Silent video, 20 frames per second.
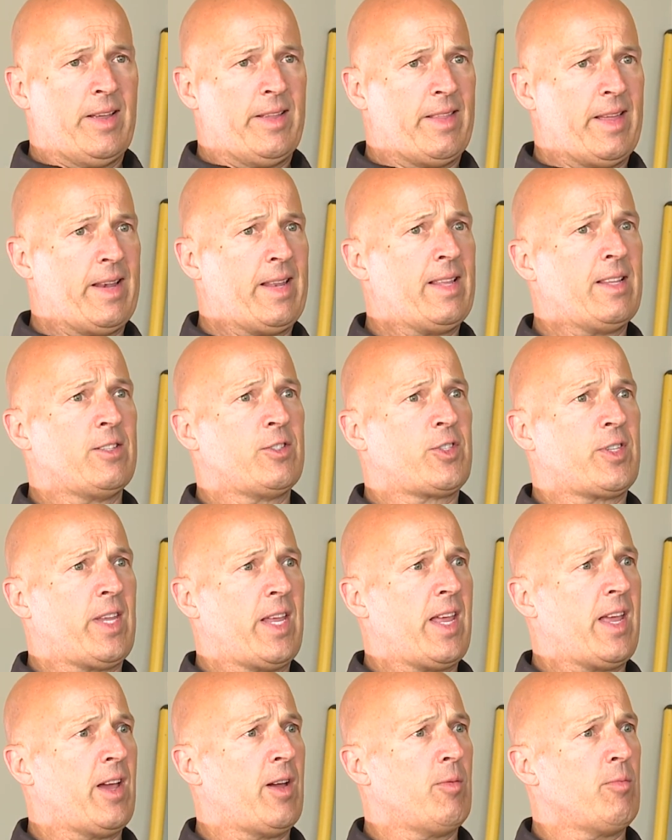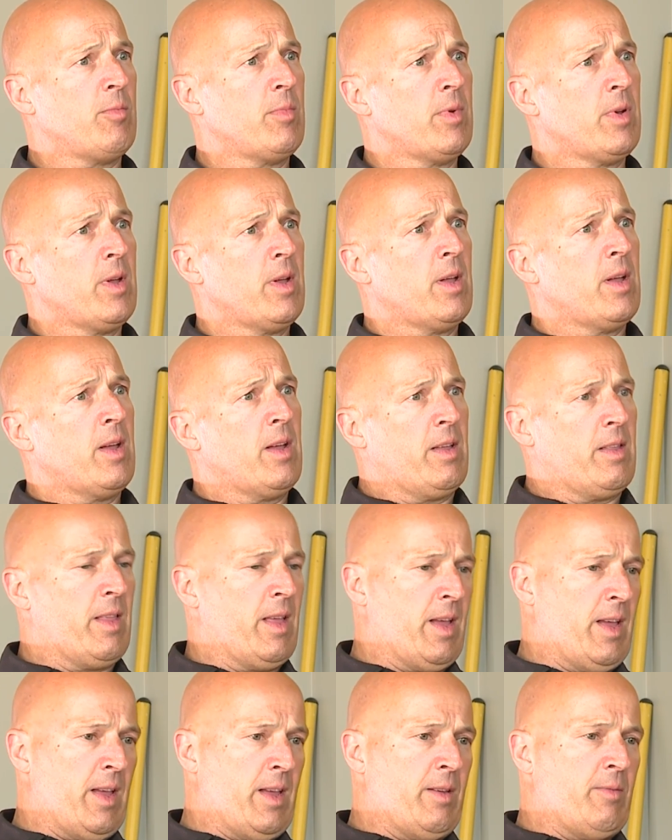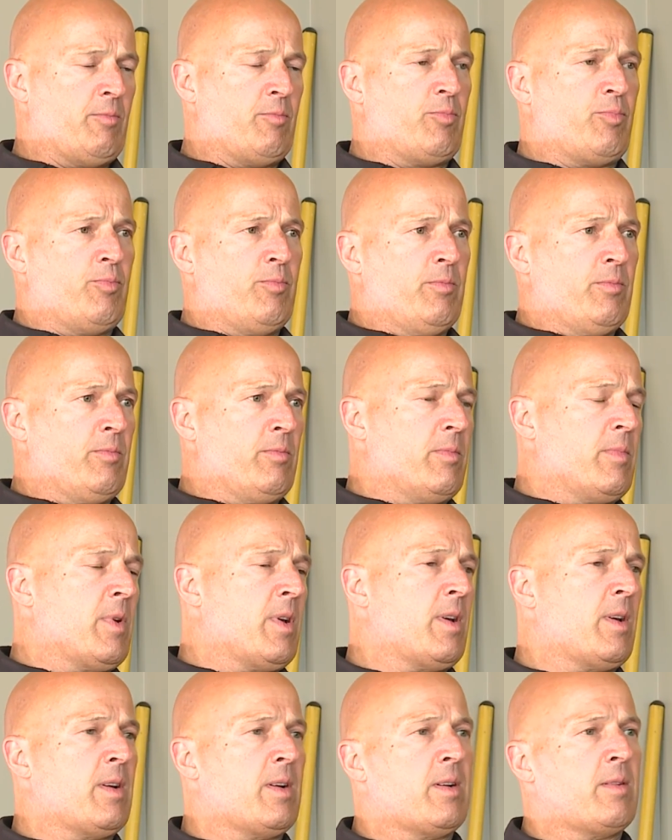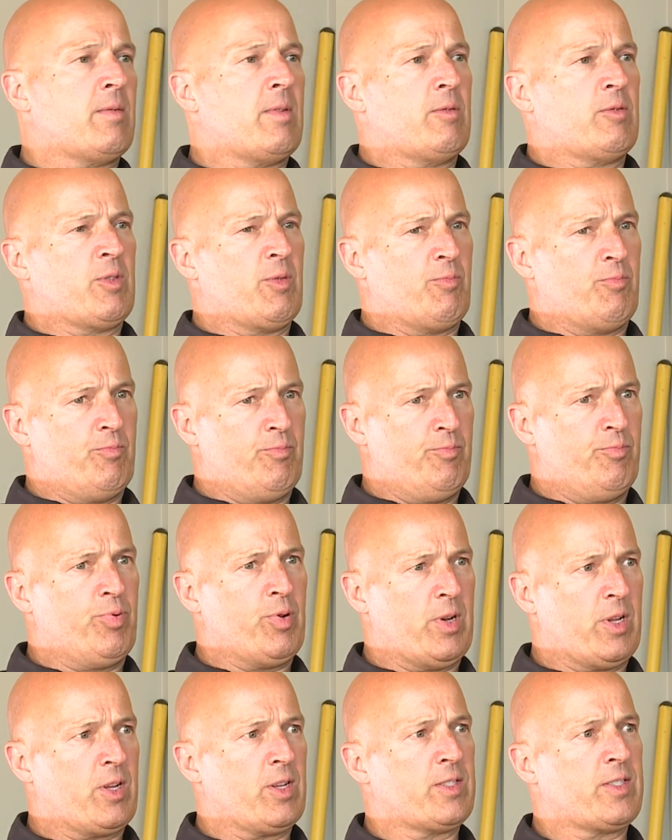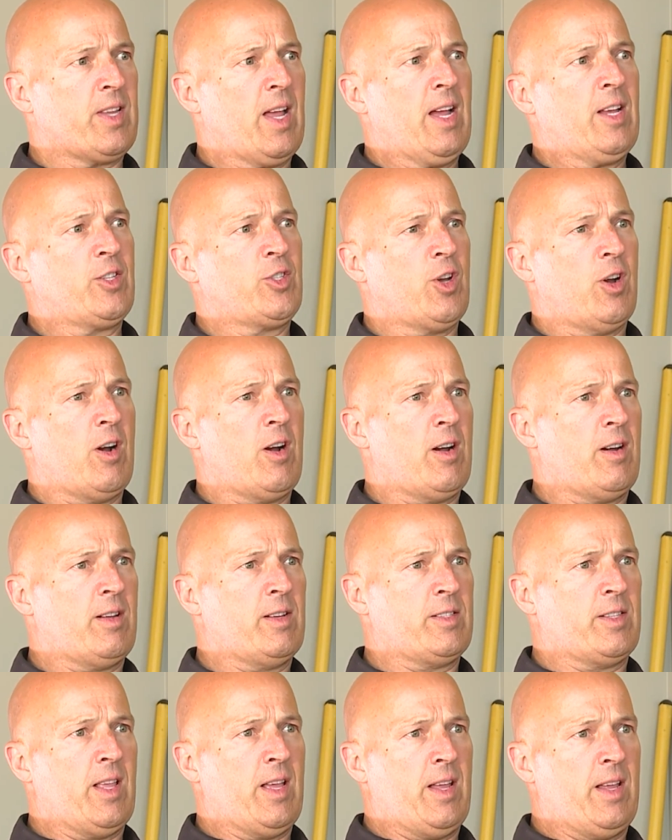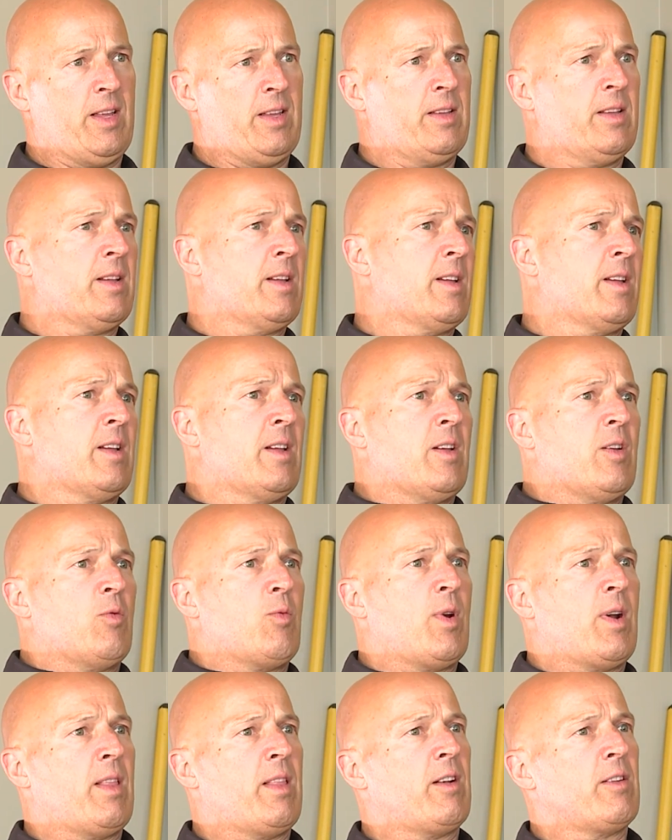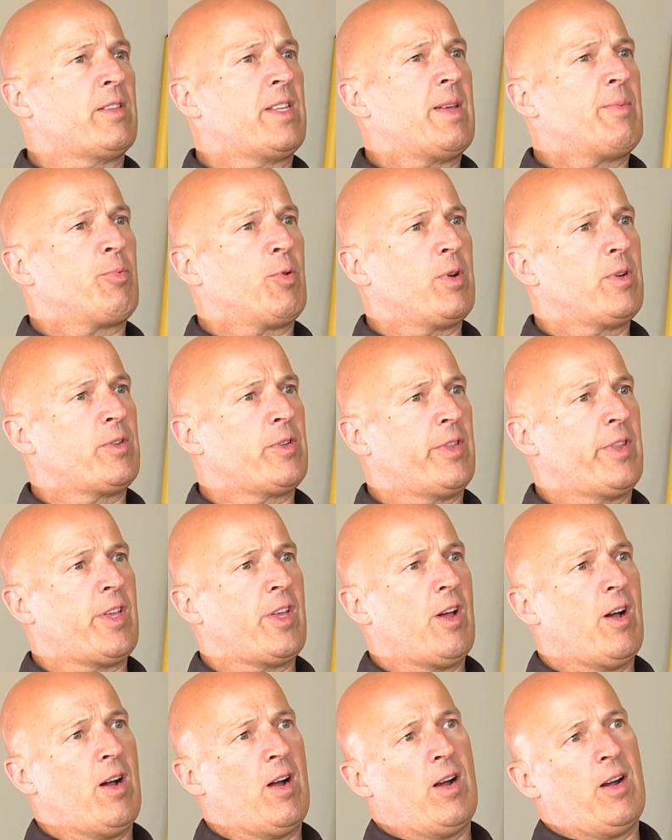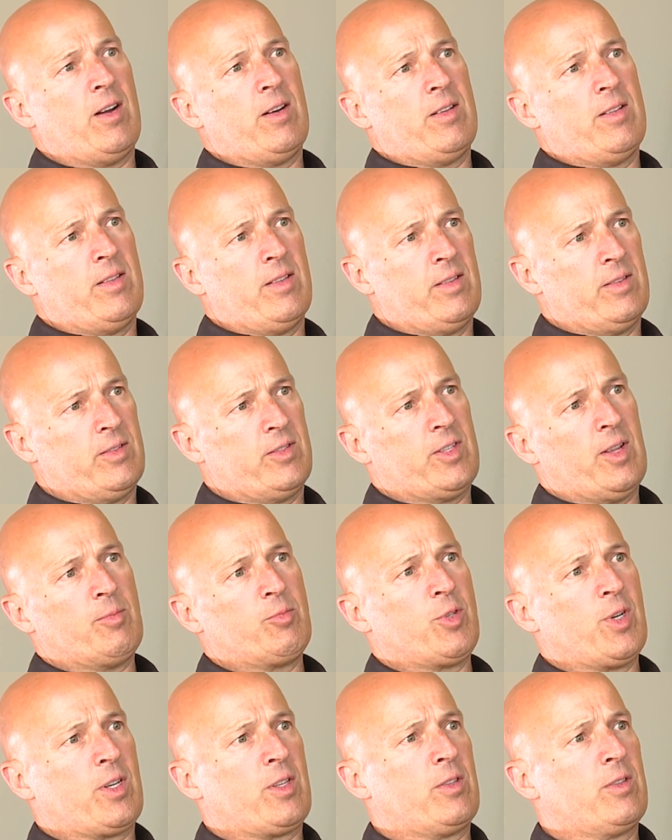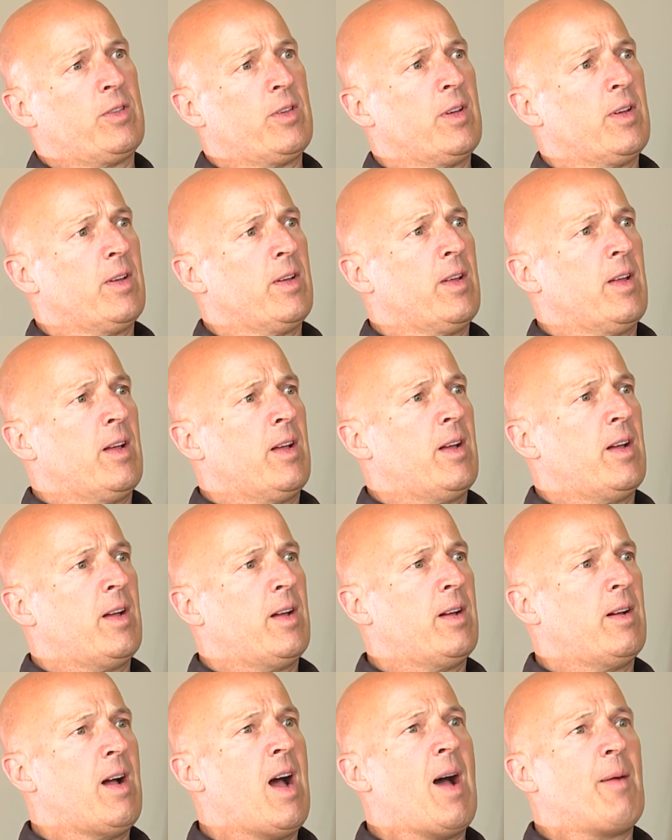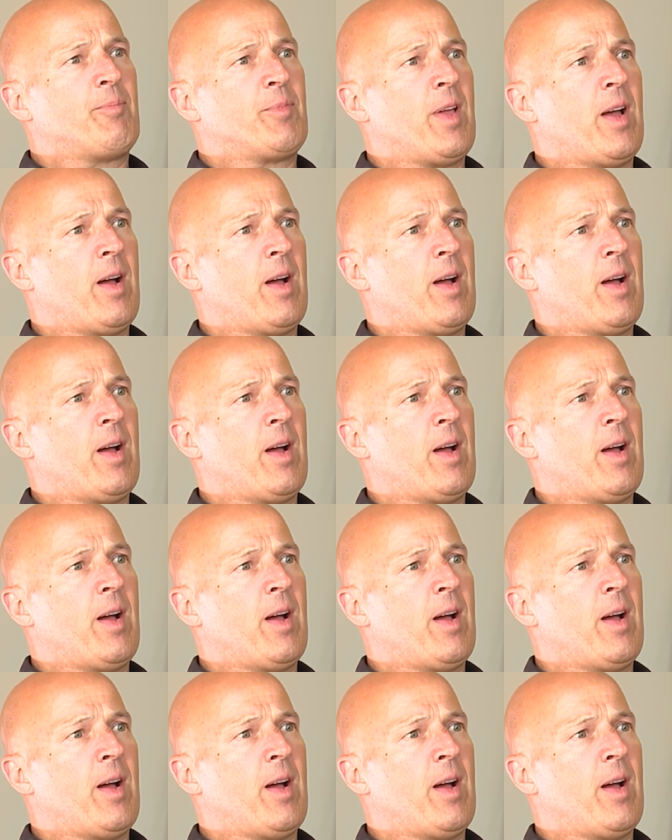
they didn't see him. They, uh, it was pretty good sized yard as they went a little deeper into the yard. Subject uh, hopped